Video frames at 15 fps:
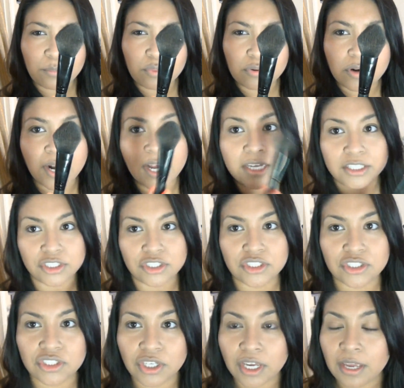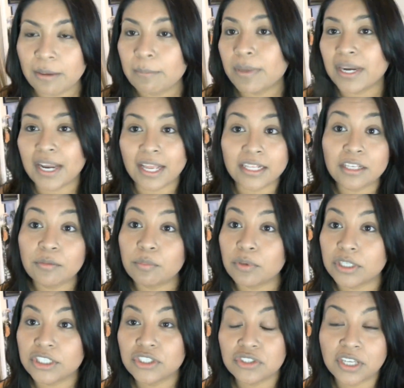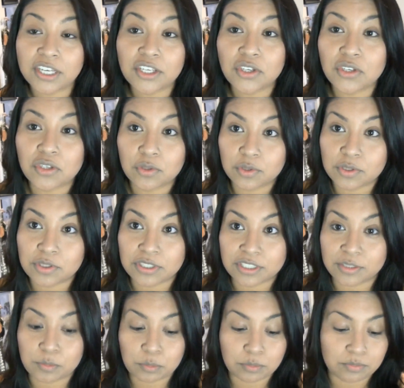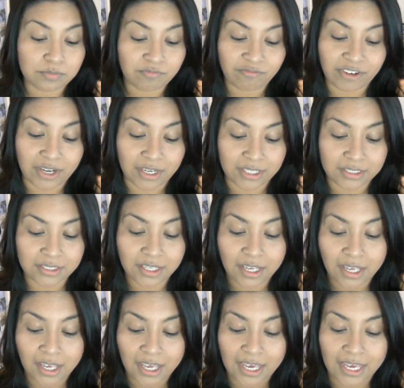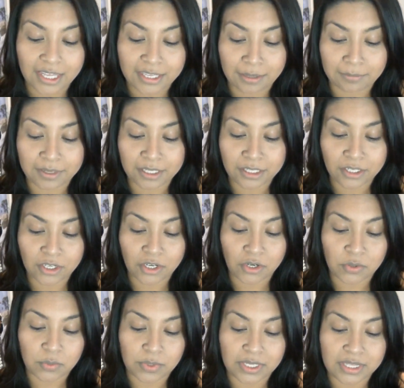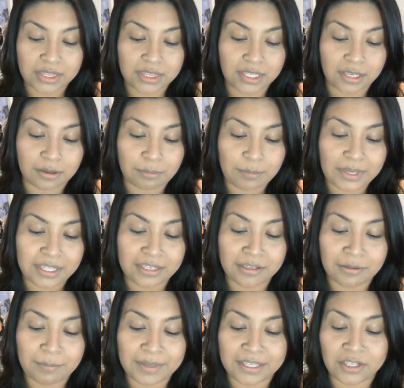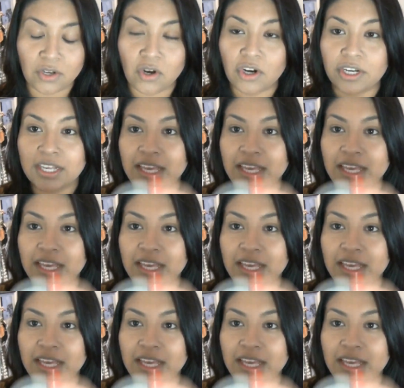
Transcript: brush, but any brush that you use is fine. And I'm gonna go with the Pin Up in Hard